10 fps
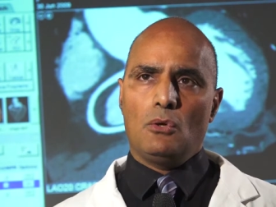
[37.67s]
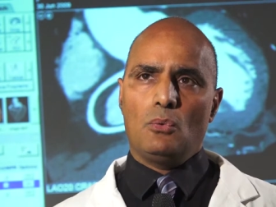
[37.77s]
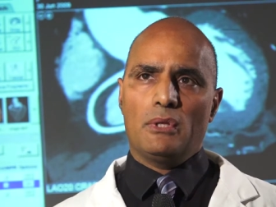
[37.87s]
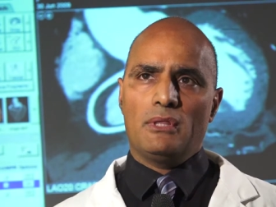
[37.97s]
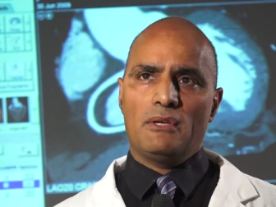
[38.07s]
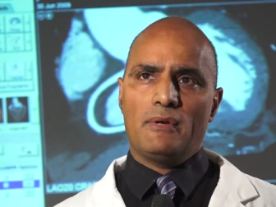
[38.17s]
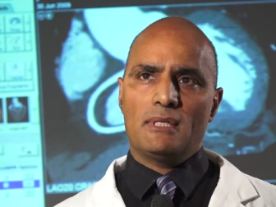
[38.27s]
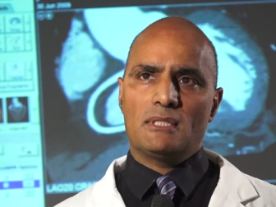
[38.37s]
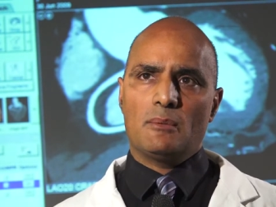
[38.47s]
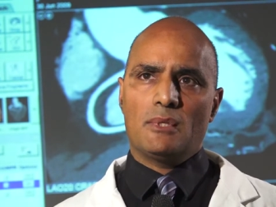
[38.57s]
or whether they've
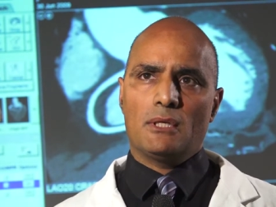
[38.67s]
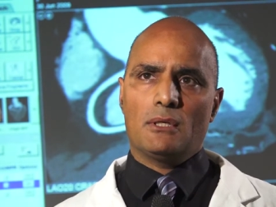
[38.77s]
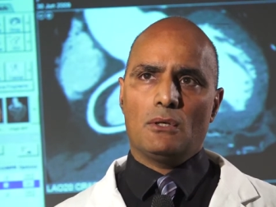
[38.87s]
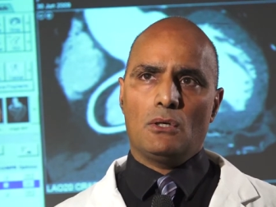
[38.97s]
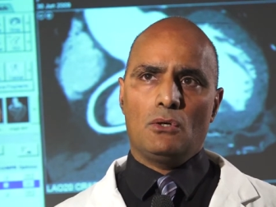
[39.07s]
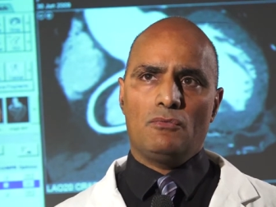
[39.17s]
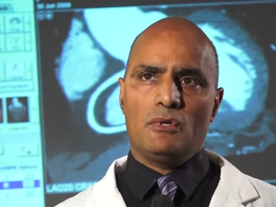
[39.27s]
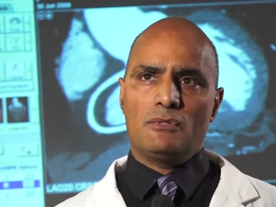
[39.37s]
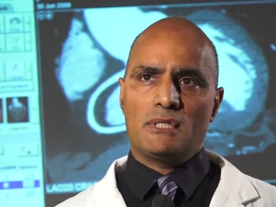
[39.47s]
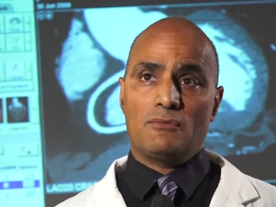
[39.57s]
had something
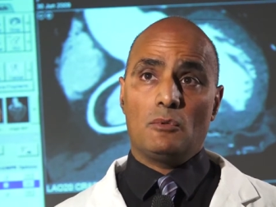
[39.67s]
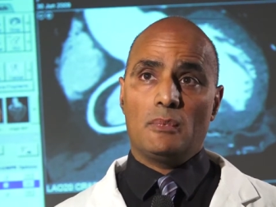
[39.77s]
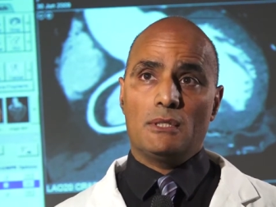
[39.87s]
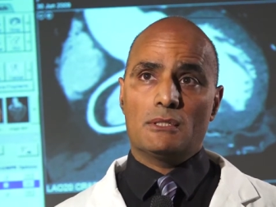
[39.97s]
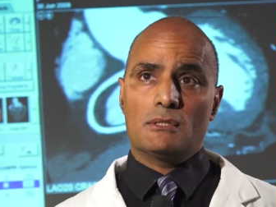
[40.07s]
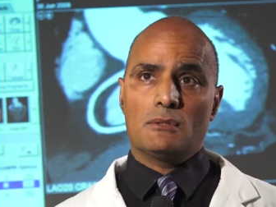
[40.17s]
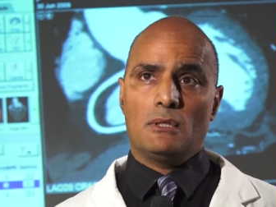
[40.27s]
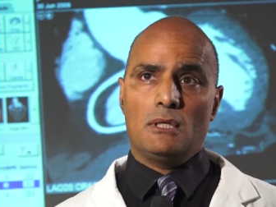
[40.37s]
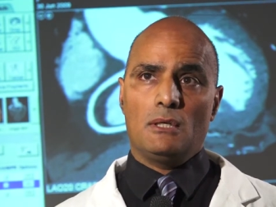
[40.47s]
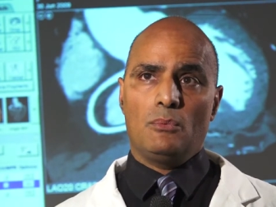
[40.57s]
over several months
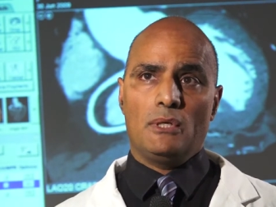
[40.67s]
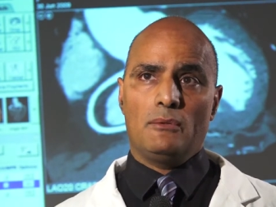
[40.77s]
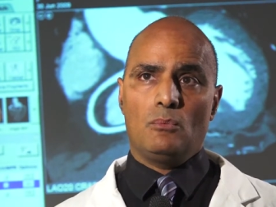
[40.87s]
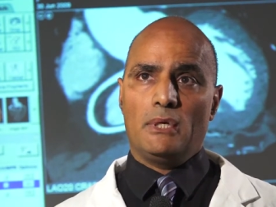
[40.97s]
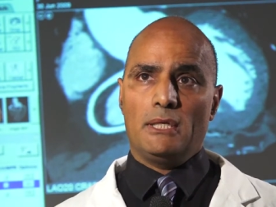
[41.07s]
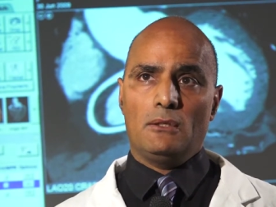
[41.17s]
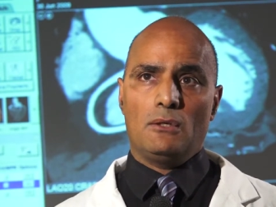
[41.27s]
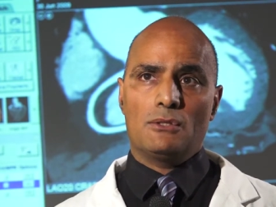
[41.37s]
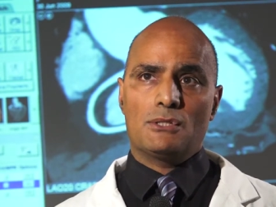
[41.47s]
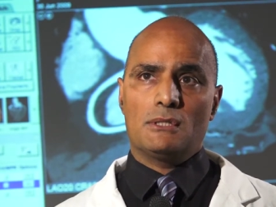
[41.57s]
with weight
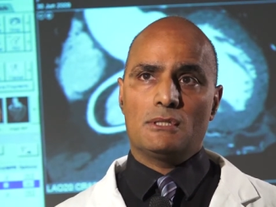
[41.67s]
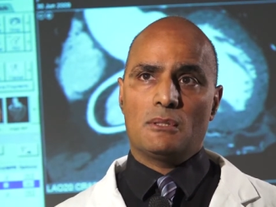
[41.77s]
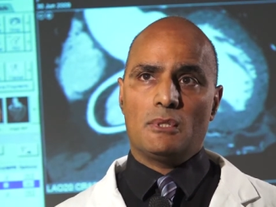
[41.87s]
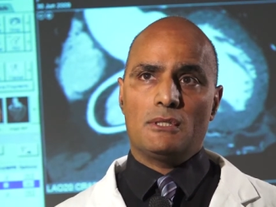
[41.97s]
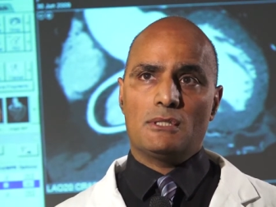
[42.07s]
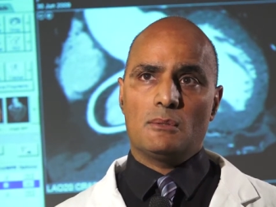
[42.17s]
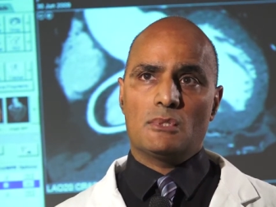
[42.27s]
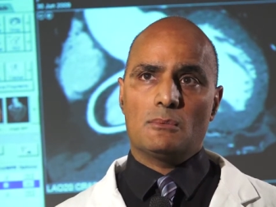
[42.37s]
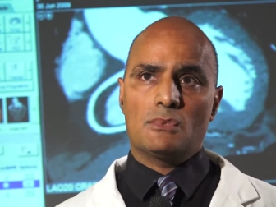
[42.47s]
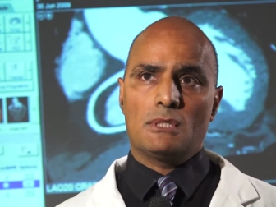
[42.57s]
loss and some other
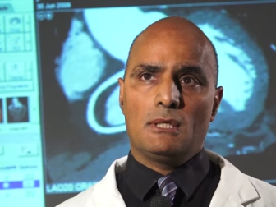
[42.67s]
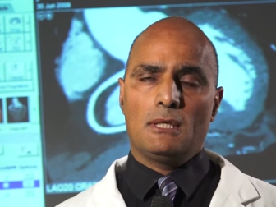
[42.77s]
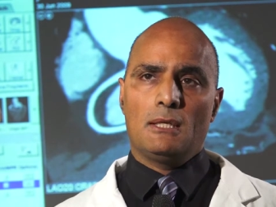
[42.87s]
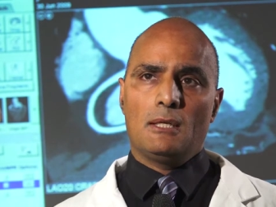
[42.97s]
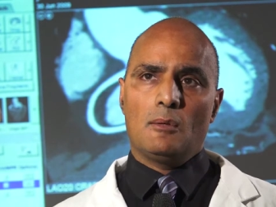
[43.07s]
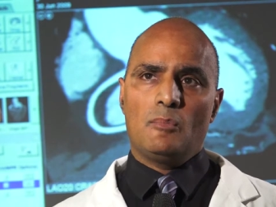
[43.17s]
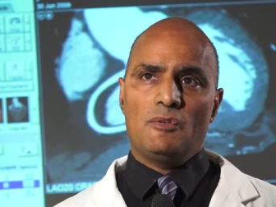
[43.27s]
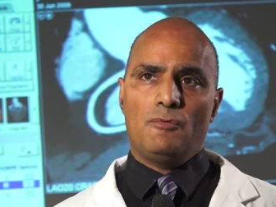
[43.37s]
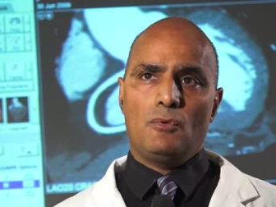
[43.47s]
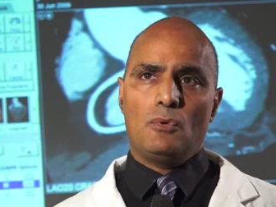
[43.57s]
symptoms,
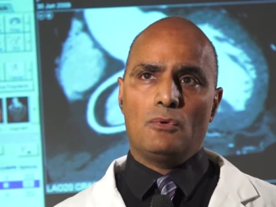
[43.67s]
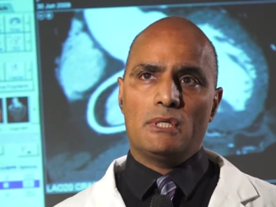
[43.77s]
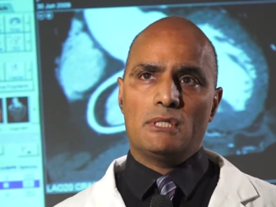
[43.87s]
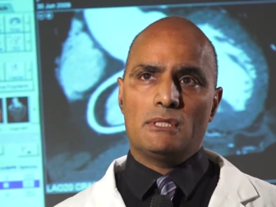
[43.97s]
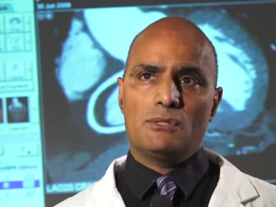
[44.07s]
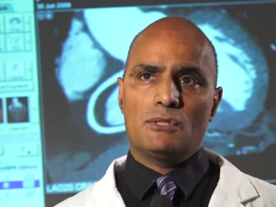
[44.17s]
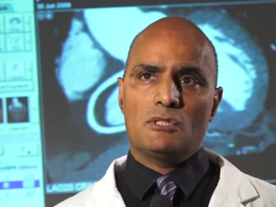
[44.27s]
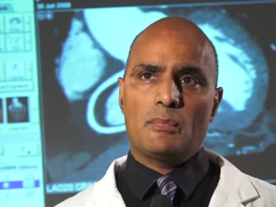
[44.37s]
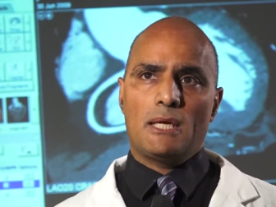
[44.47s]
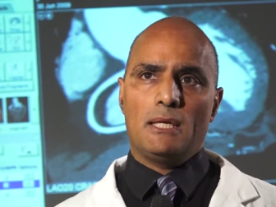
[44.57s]
before a decision
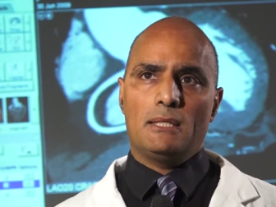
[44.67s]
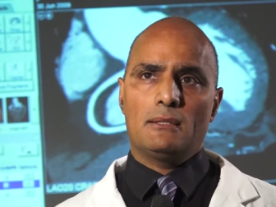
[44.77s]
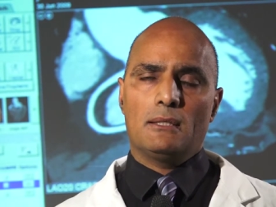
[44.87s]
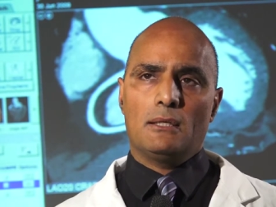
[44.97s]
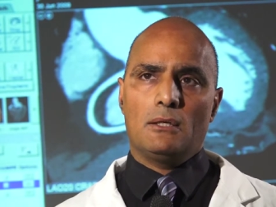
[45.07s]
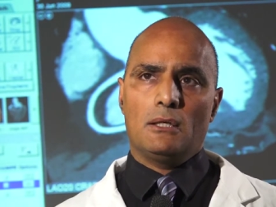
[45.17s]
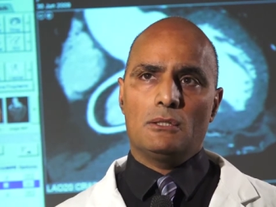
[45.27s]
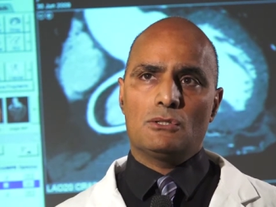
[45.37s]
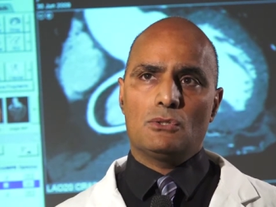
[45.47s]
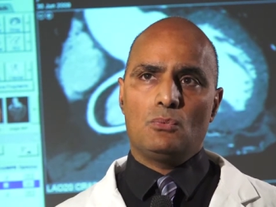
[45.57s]
is made
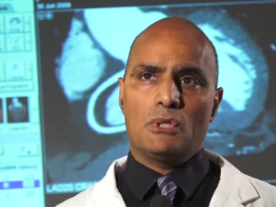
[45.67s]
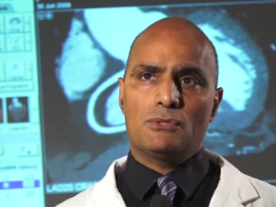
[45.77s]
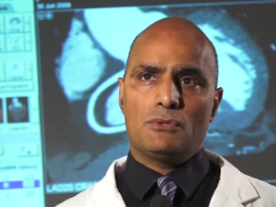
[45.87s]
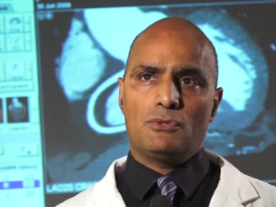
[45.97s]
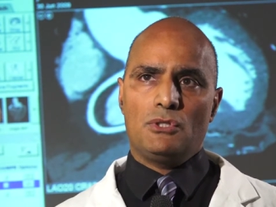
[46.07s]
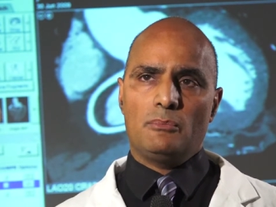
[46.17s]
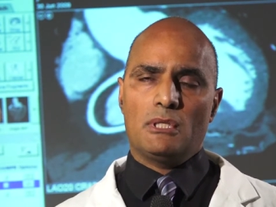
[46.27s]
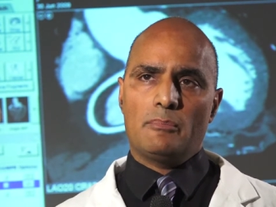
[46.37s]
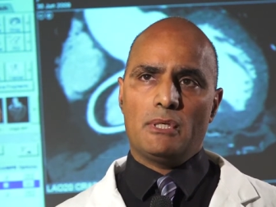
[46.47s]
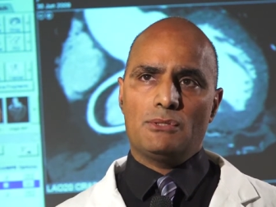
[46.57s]
as to what sort of
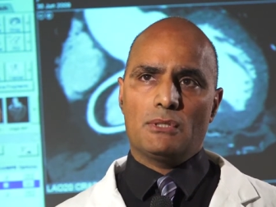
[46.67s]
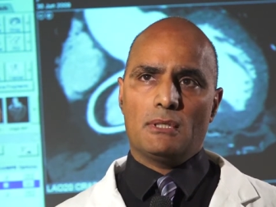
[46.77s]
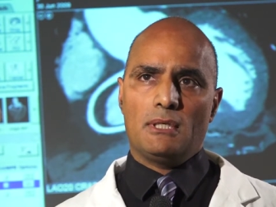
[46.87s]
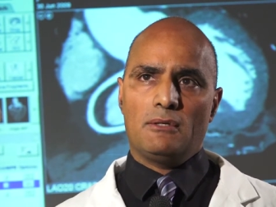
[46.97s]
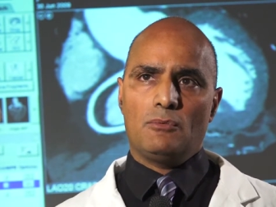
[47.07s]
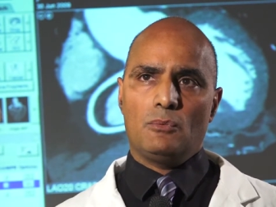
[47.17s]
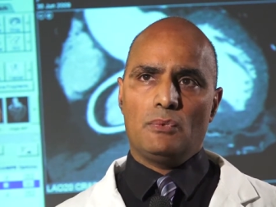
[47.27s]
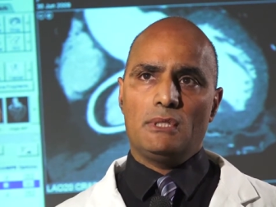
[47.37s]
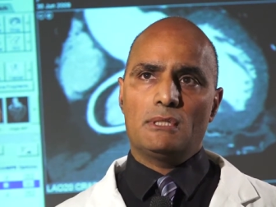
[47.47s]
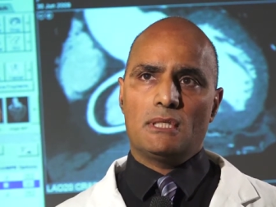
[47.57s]
treatment that patient can have,
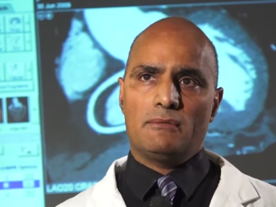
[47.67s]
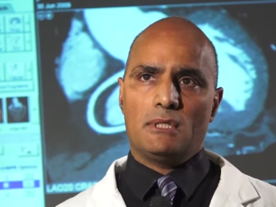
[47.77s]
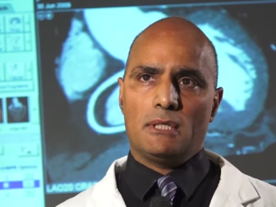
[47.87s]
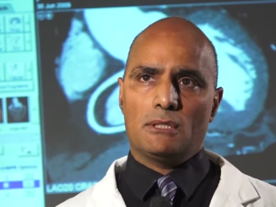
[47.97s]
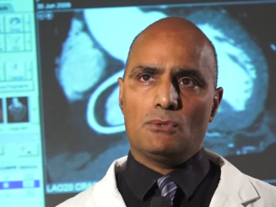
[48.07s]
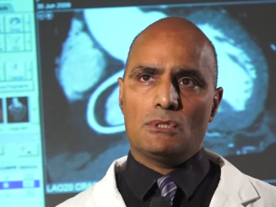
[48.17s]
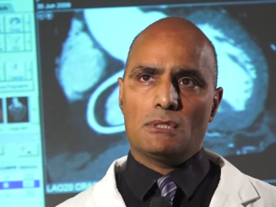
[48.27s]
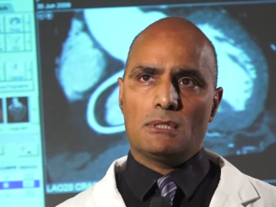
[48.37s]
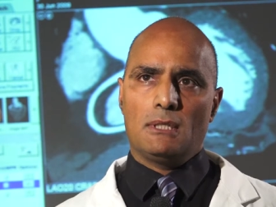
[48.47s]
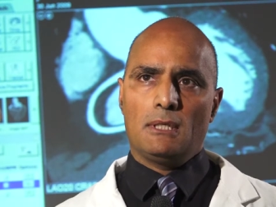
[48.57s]
we need to have a
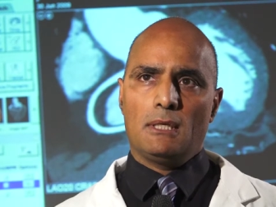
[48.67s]
diagnosis.